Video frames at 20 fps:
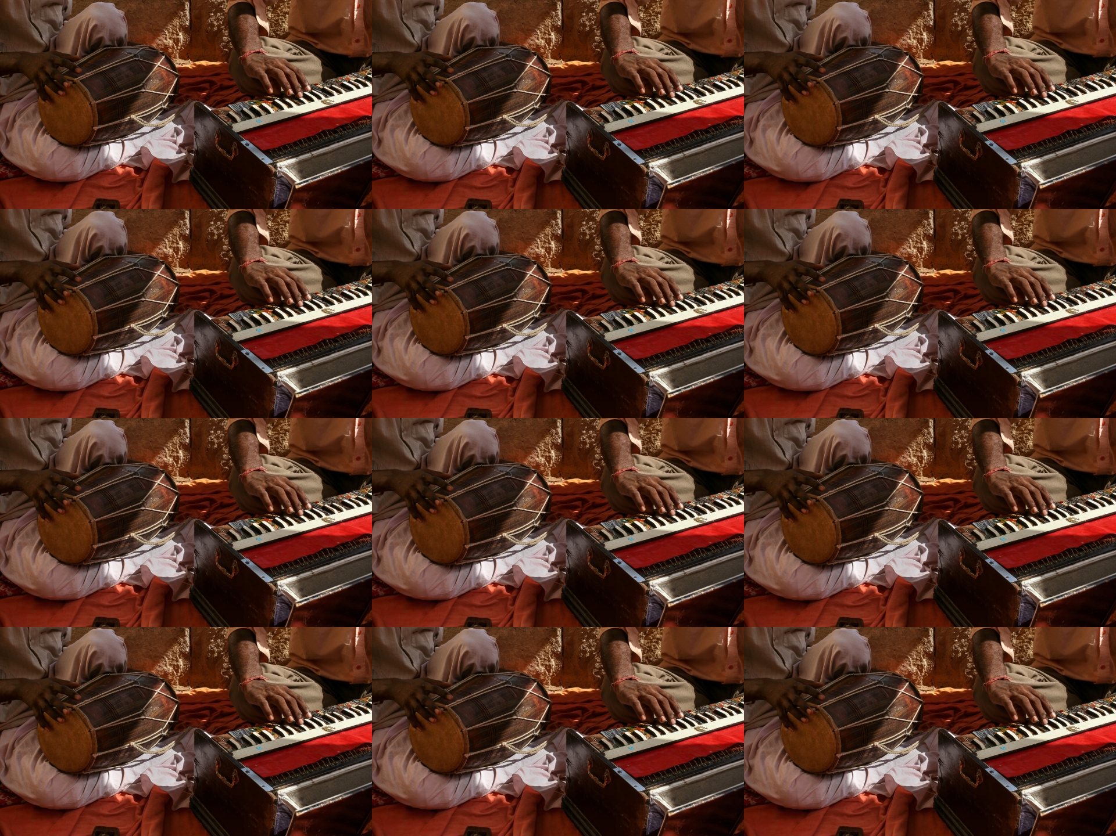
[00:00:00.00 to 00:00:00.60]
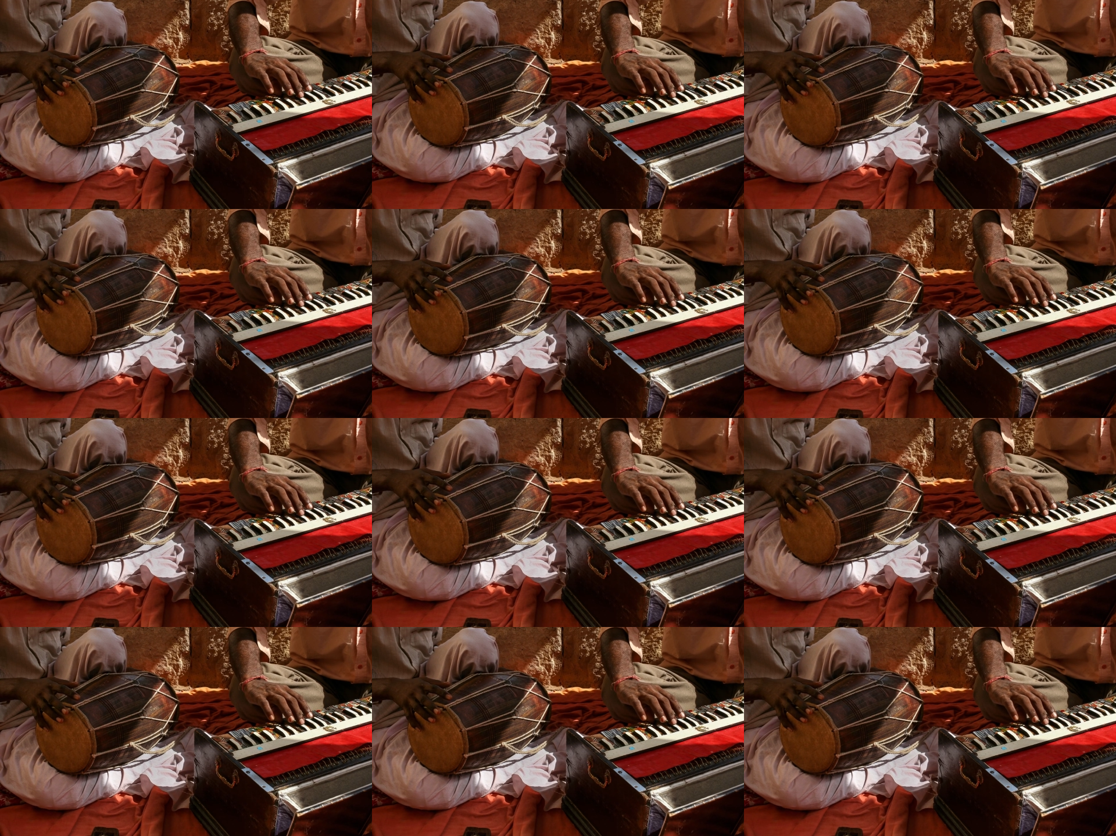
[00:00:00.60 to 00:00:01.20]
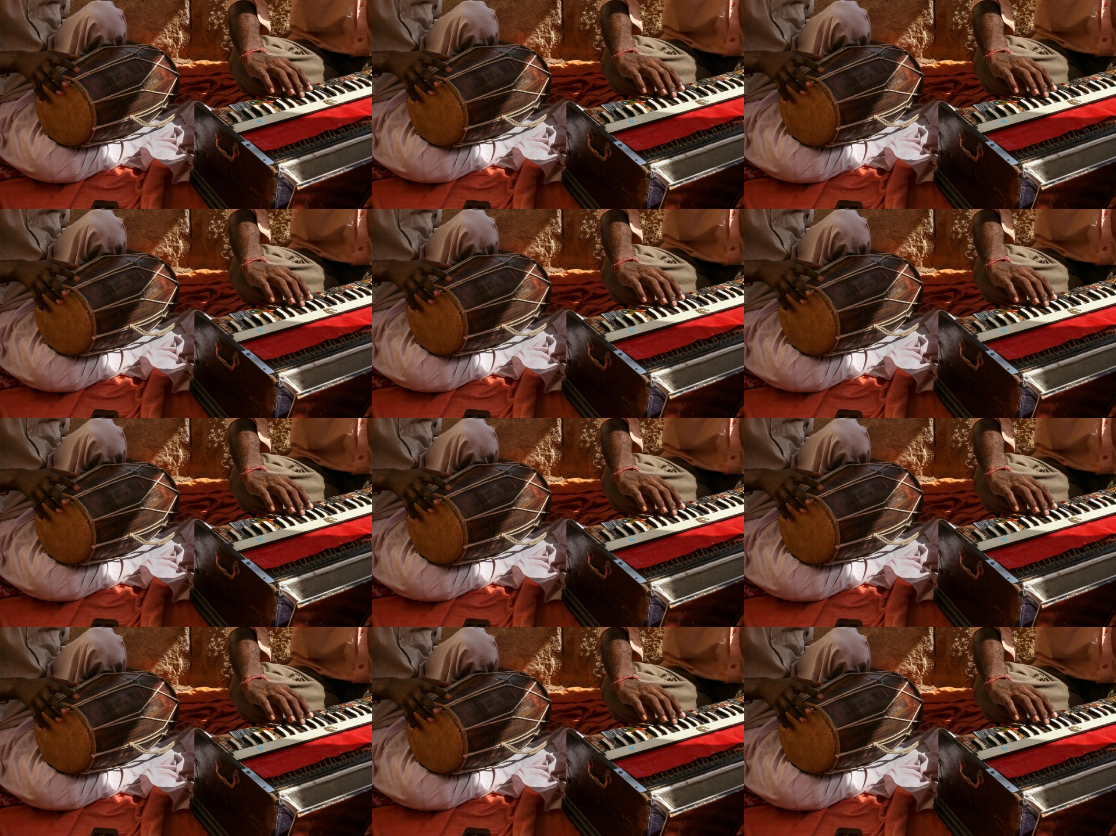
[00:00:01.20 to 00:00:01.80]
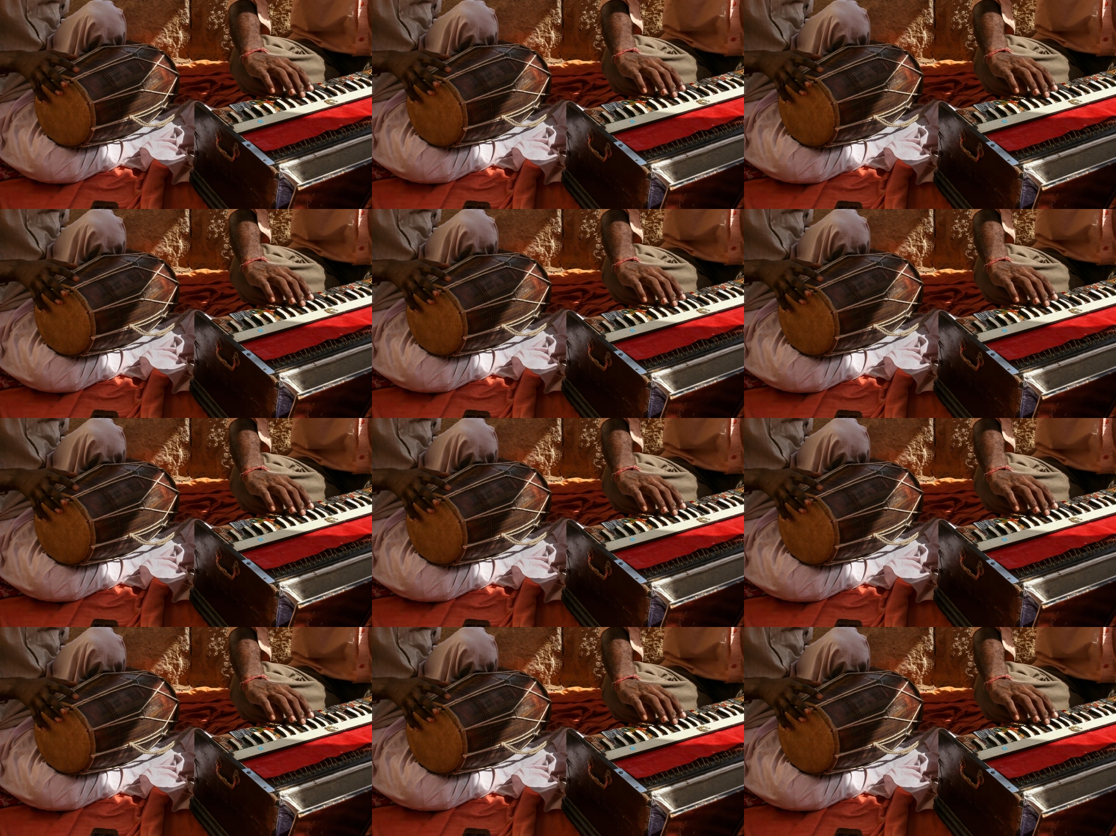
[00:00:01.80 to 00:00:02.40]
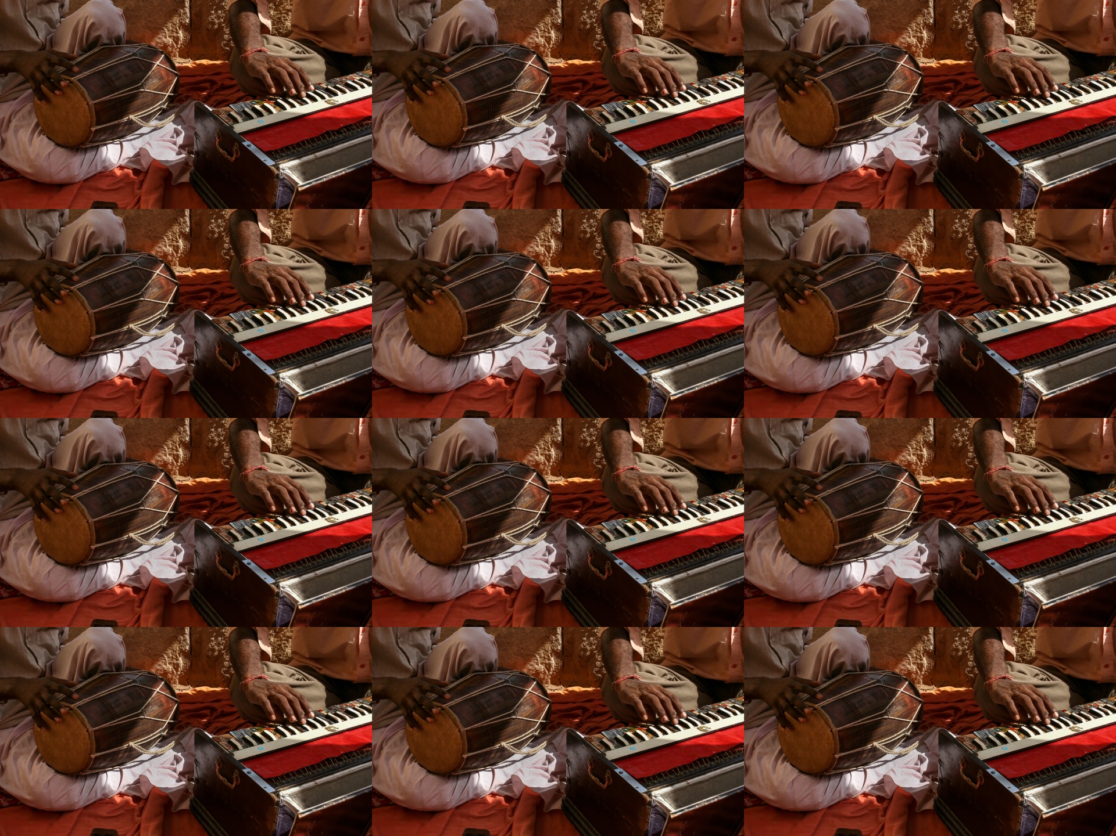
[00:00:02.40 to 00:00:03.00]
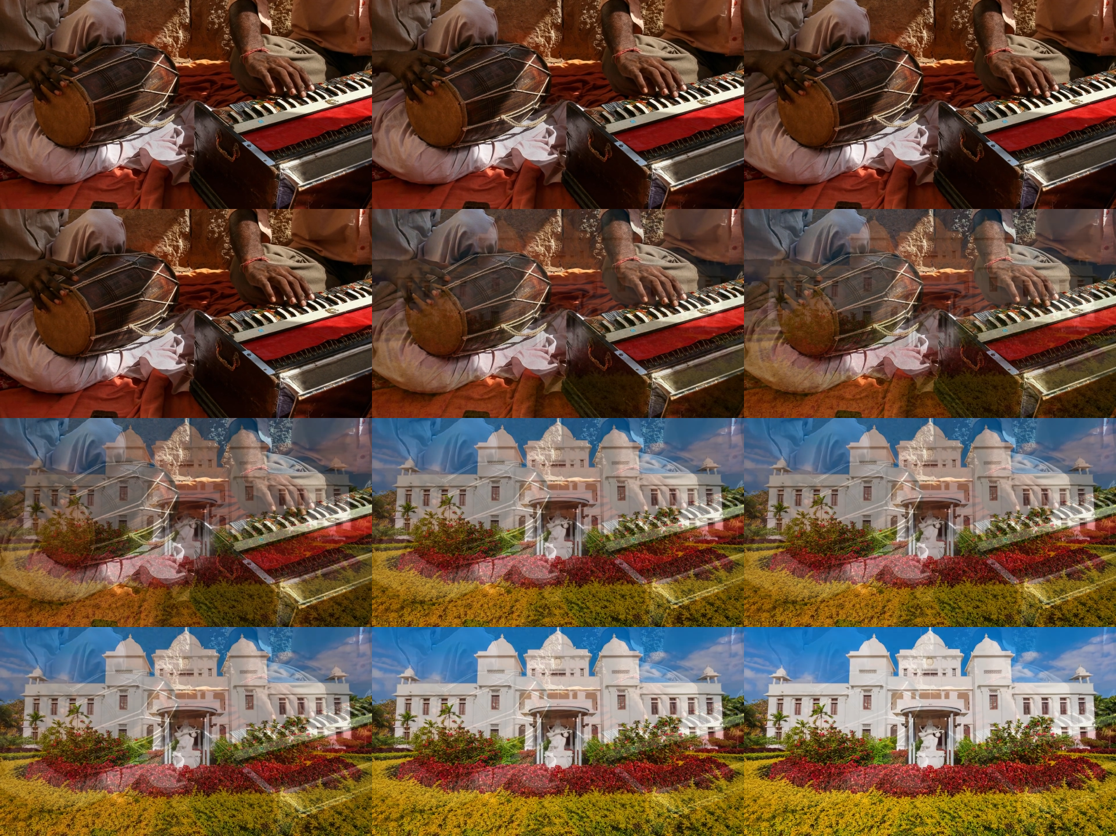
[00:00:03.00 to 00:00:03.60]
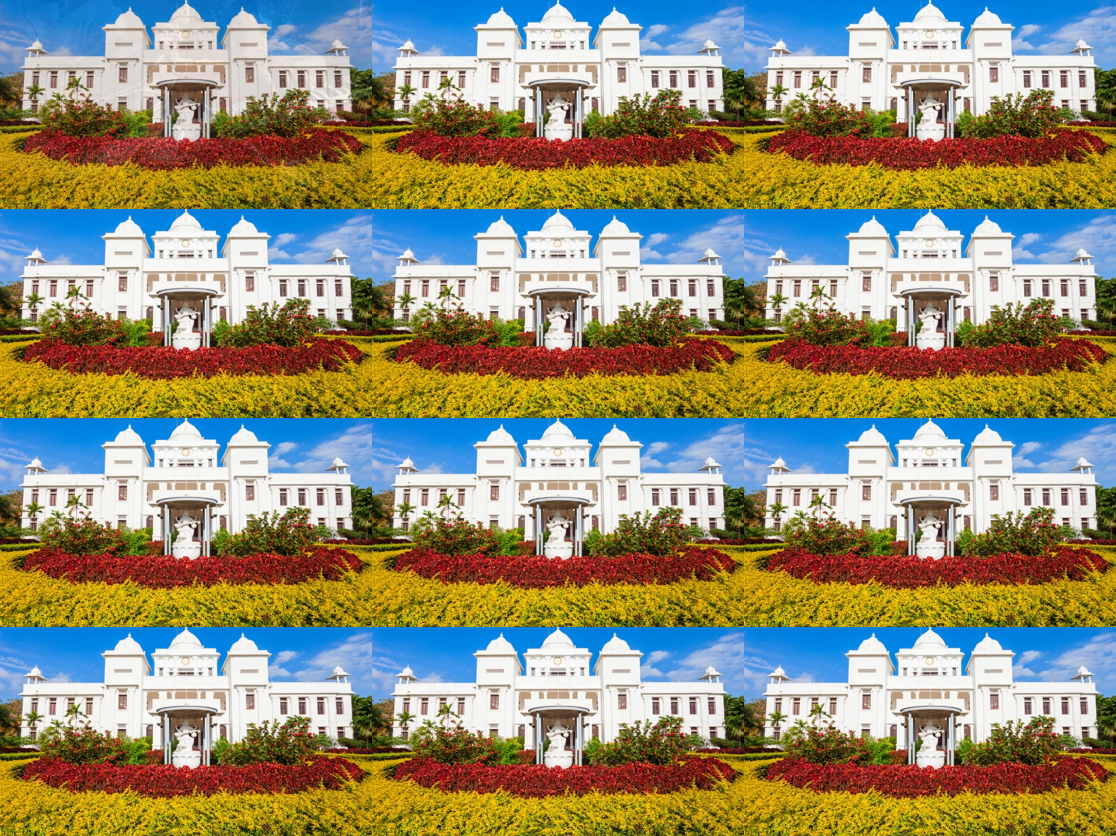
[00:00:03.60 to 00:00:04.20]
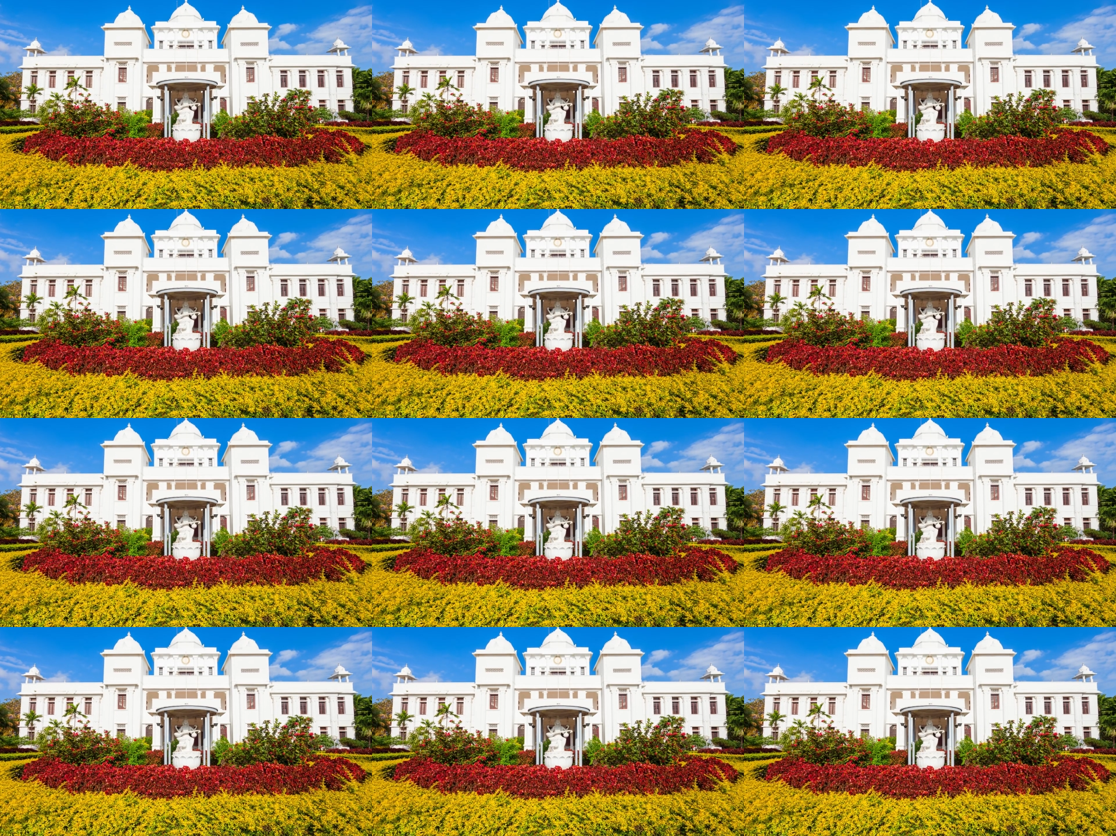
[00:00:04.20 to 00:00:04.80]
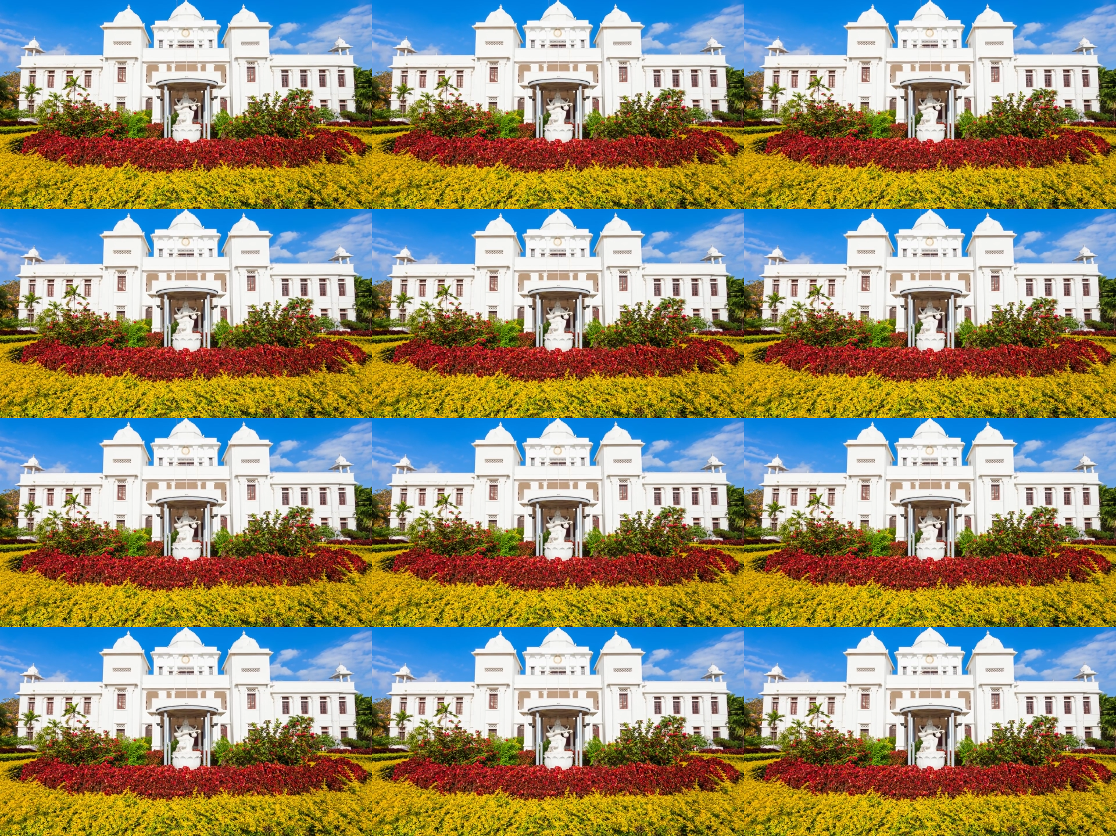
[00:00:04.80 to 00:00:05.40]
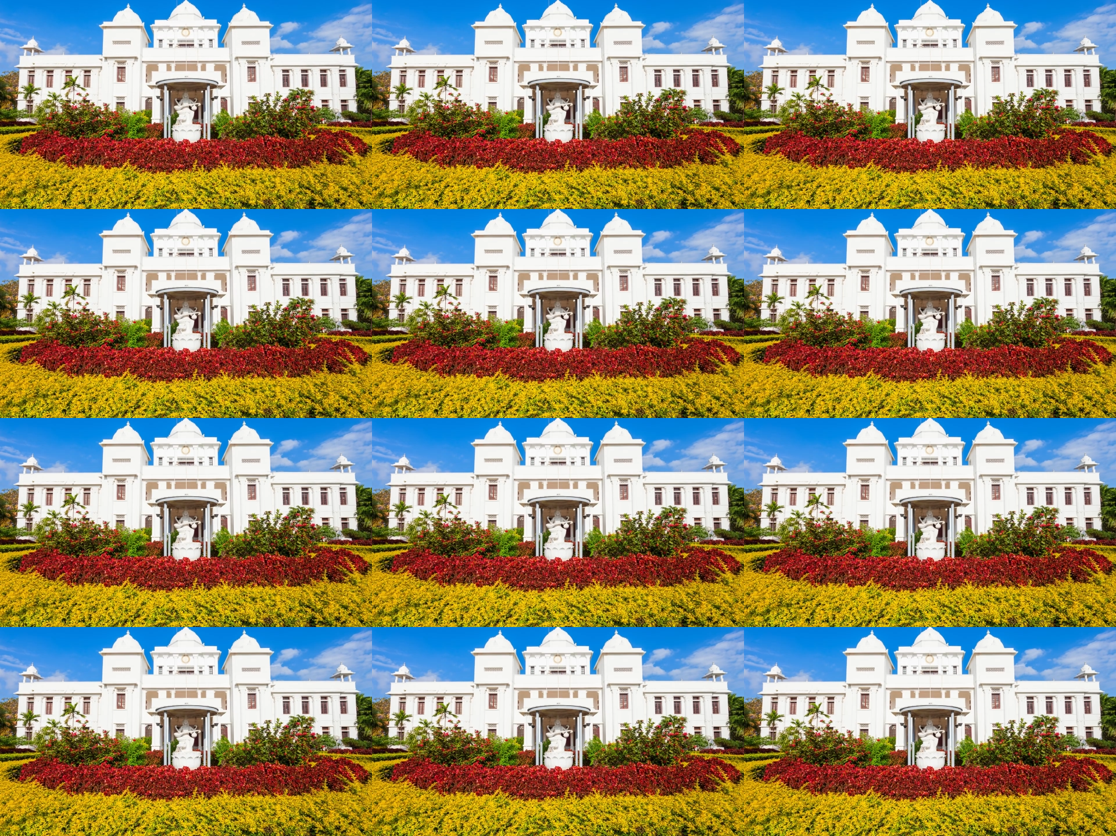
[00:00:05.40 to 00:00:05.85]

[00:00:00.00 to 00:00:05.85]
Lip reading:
Nobody's mouth can be seen.